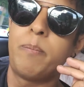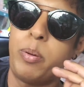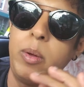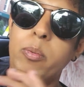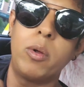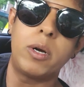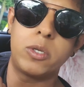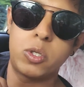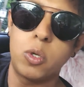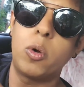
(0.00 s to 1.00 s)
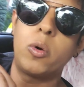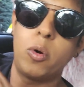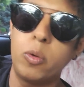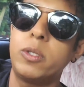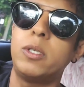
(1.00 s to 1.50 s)
People are so
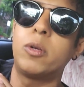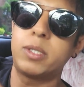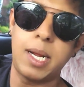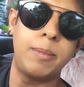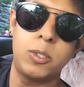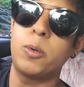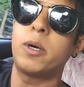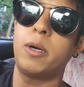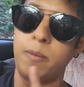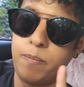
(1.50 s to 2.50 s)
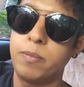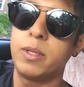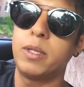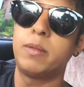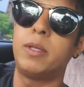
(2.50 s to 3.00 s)
nosy on Times Square,
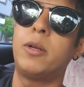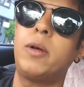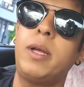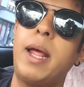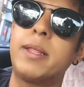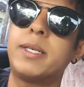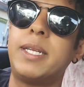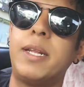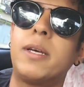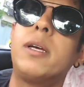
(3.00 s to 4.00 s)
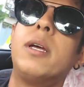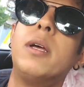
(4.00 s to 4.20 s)
you know, another data.